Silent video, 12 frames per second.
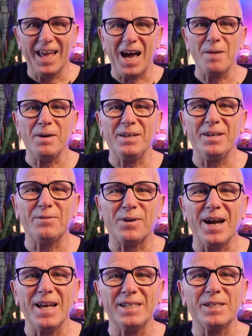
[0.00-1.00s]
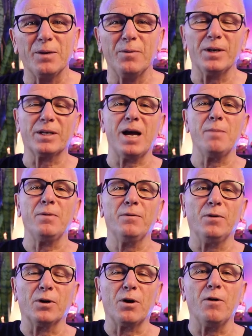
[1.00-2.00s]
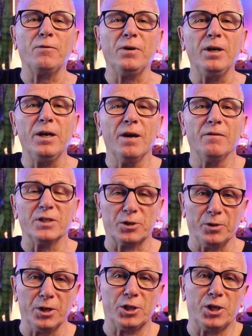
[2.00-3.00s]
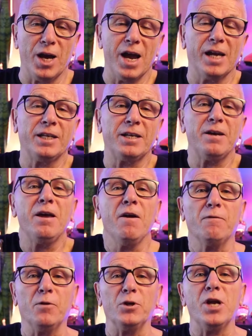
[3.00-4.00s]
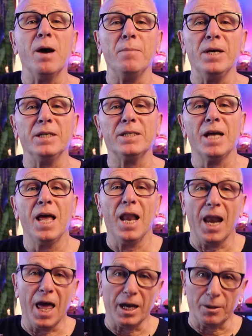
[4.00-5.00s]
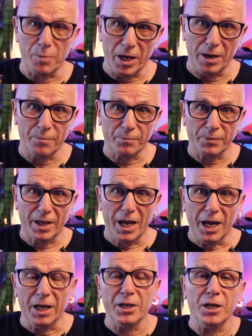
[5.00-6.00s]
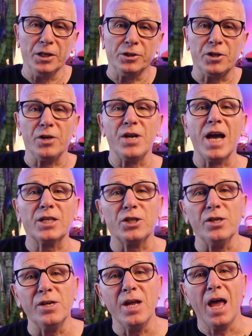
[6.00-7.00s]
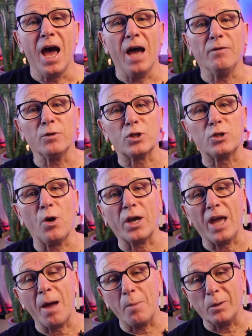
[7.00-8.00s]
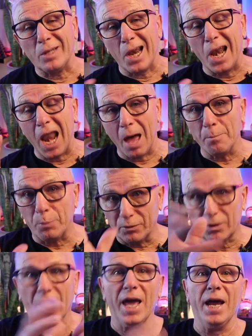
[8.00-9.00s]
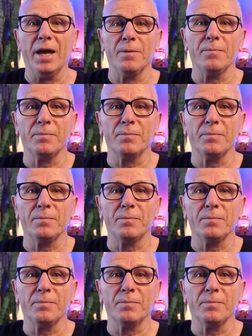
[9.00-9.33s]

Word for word: Hi, my dear friends. Welcome for Coffee with Christianity for Dummies Like Me. In the introduction, I was talking about the lump of clay.